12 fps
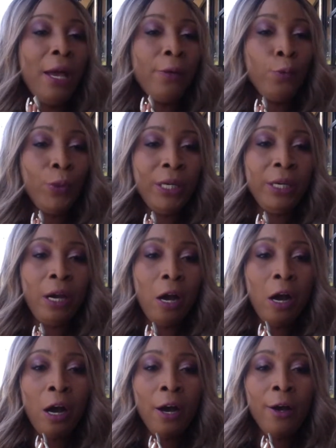and we
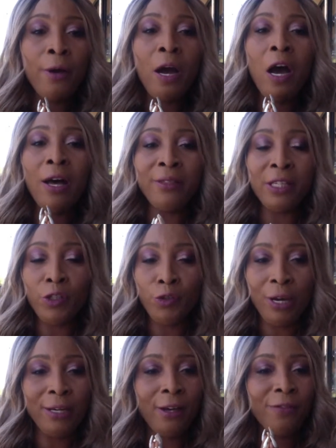are on the
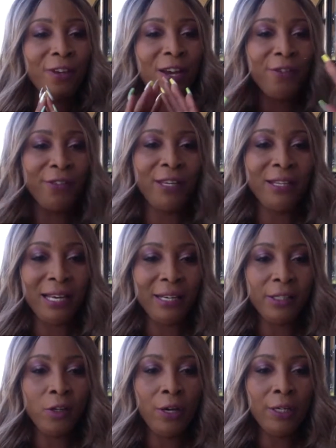trend of everything that
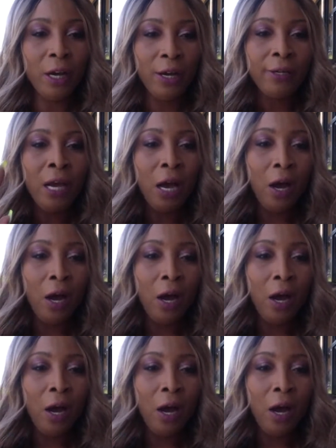is going on